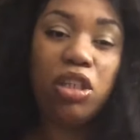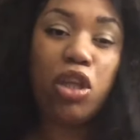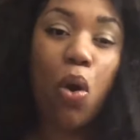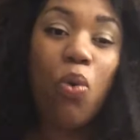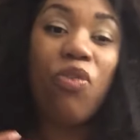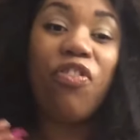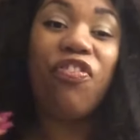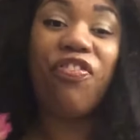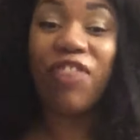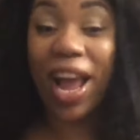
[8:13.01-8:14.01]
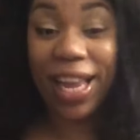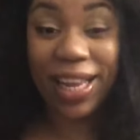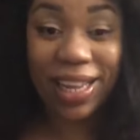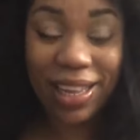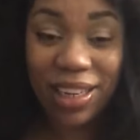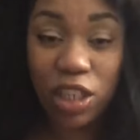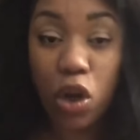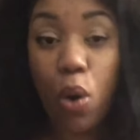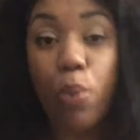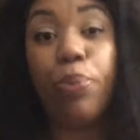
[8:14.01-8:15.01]
Don't fight it.
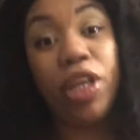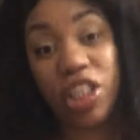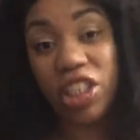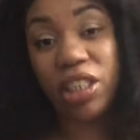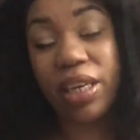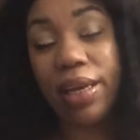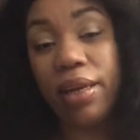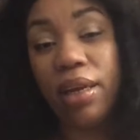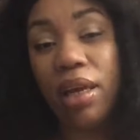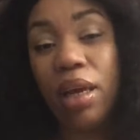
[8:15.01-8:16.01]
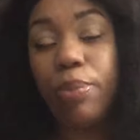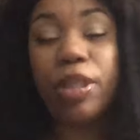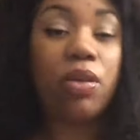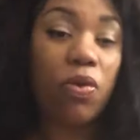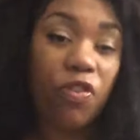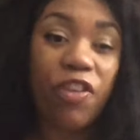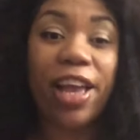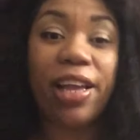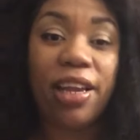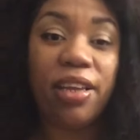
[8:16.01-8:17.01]
Don't push it, but don't
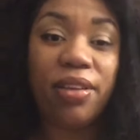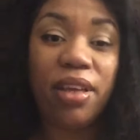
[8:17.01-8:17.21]
fight it.